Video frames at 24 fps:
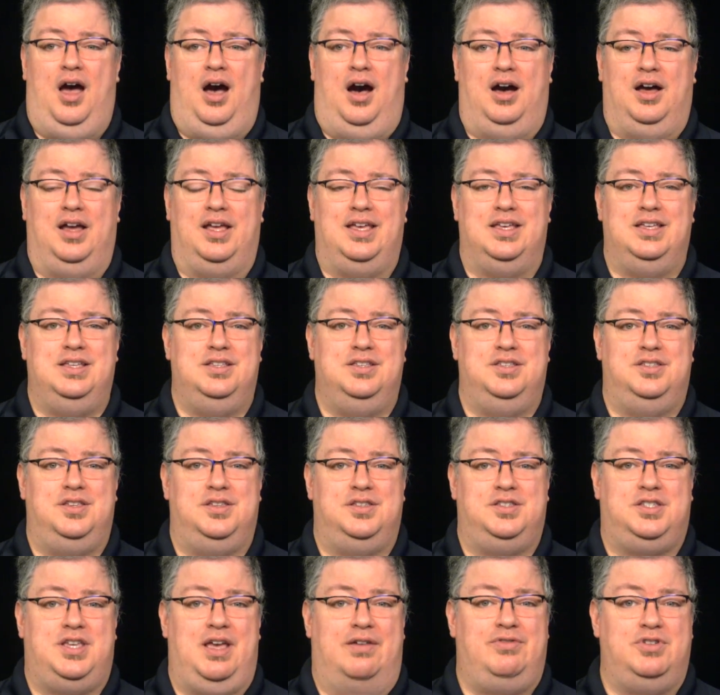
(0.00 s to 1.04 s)
is
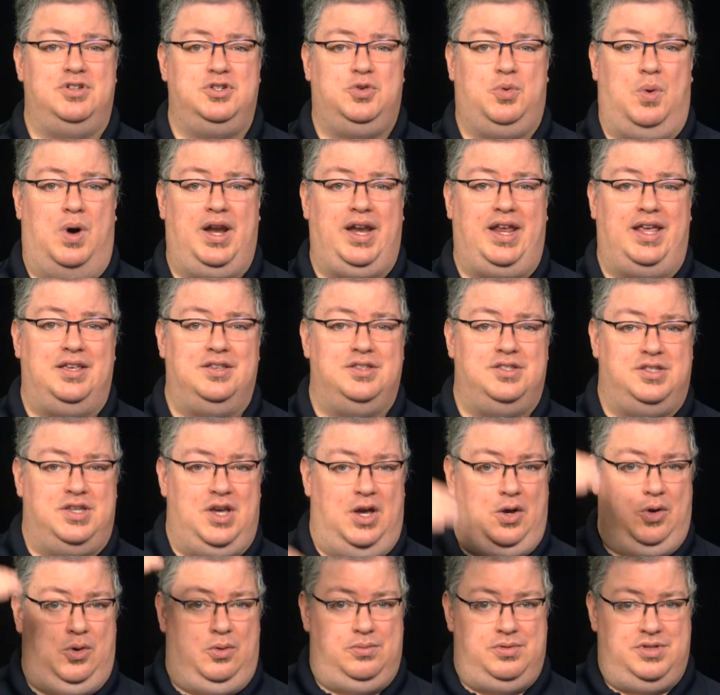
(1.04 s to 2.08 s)
720,
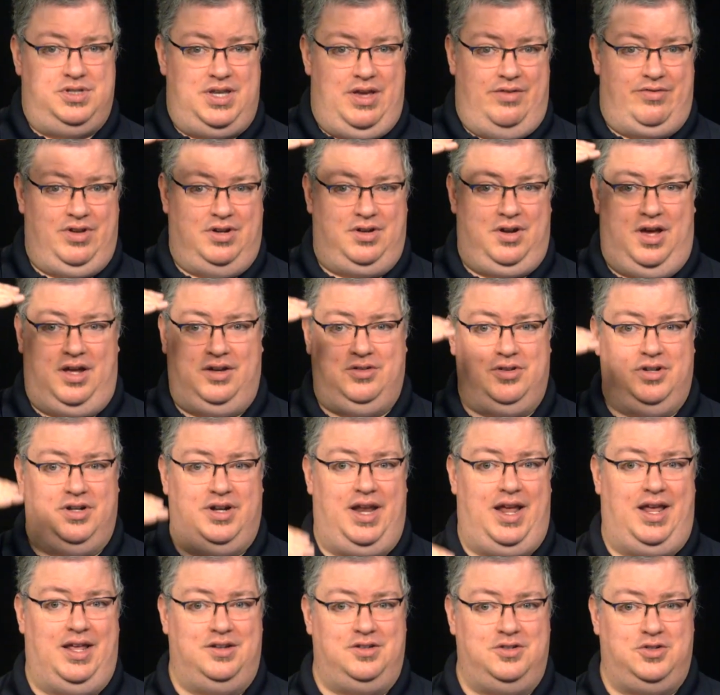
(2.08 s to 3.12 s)
so
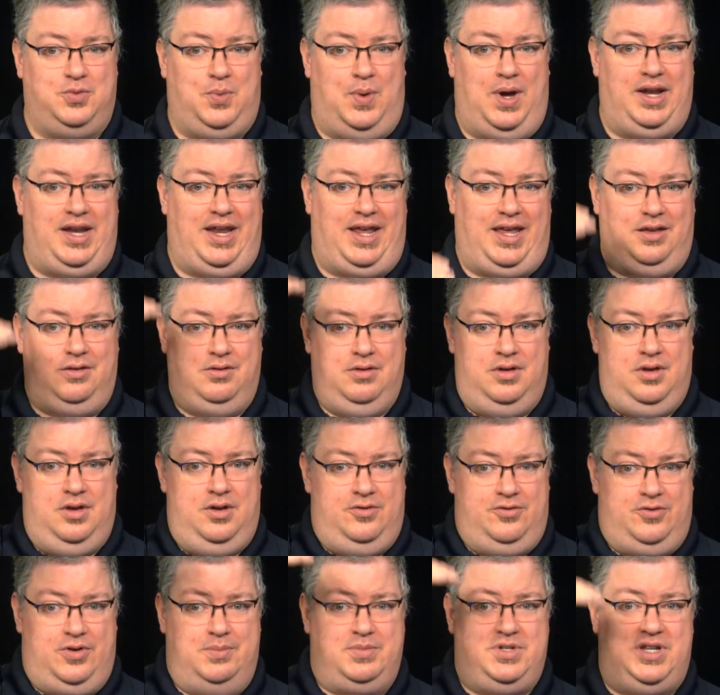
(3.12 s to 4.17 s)
720
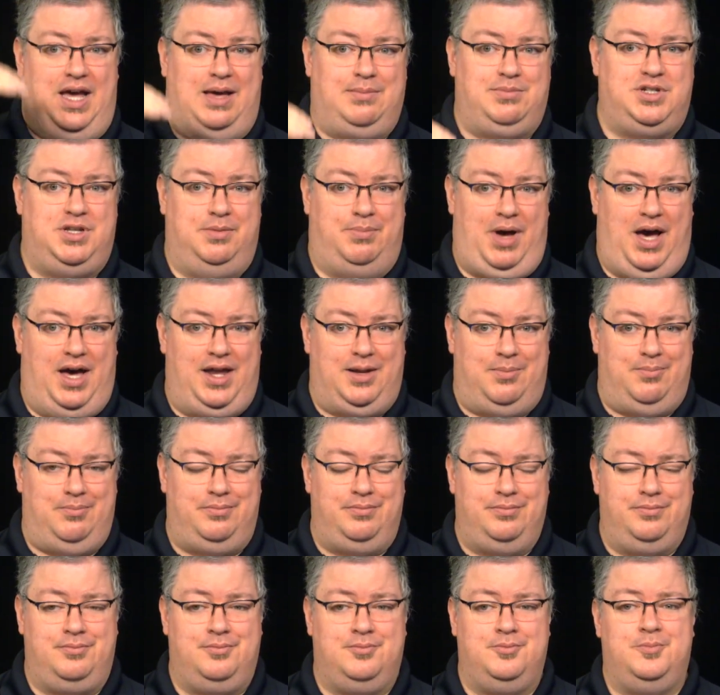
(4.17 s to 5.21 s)
from top to bottom.
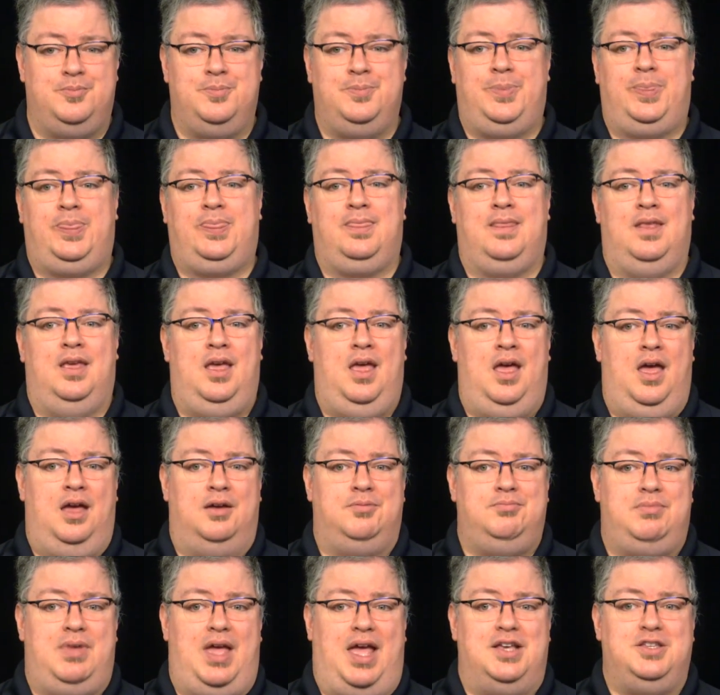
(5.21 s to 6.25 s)

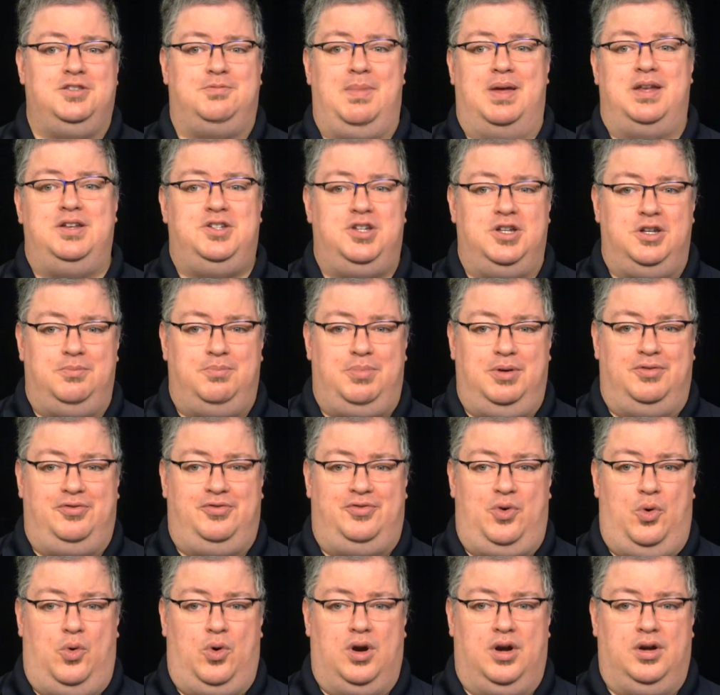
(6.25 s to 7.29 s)
As mentioned
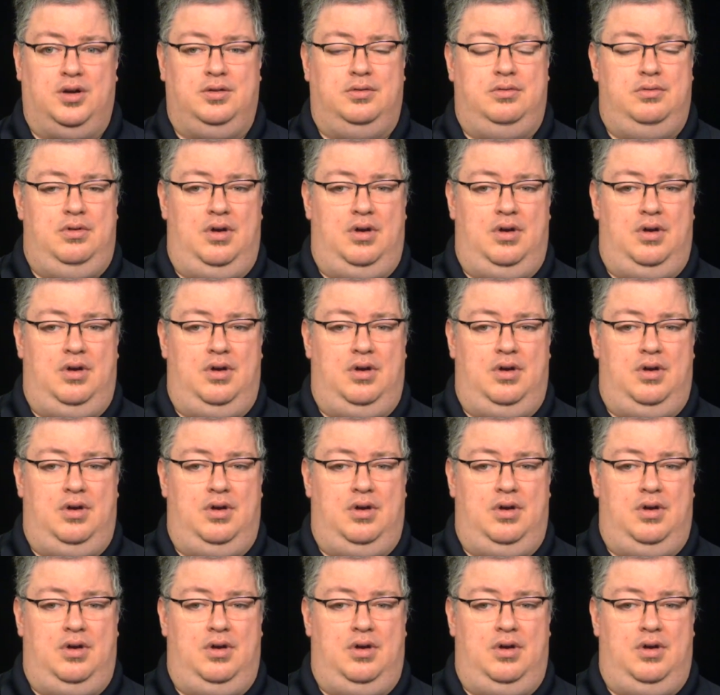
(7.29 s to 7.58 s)
before,